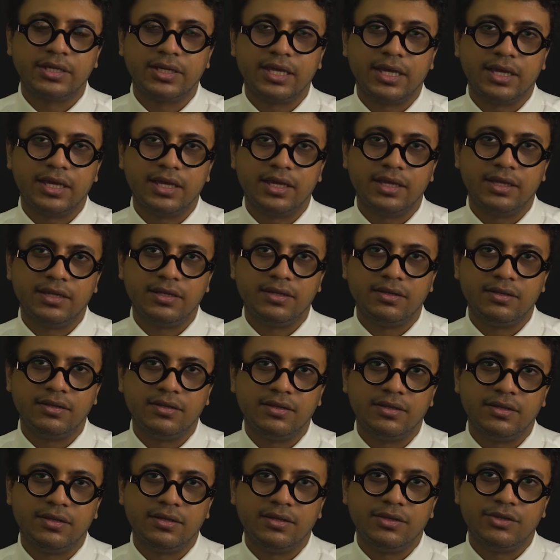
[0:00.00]
can,
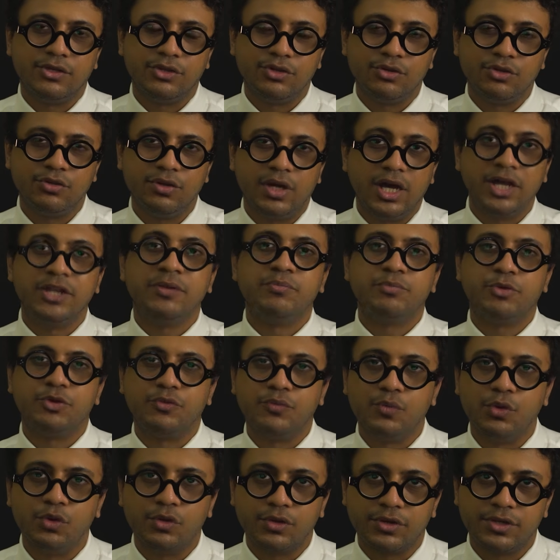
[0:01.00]

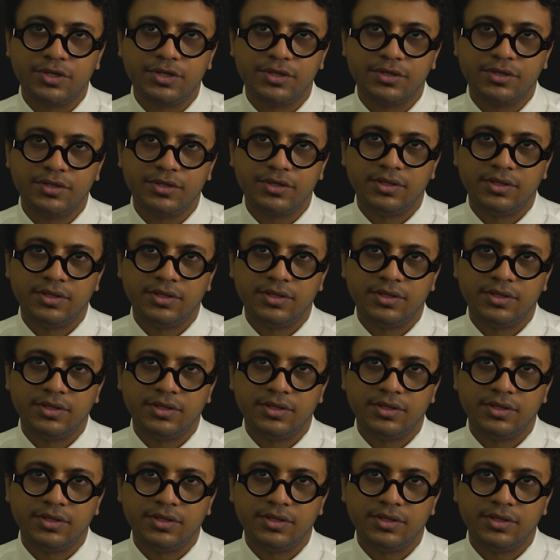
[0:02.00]
unprovoked,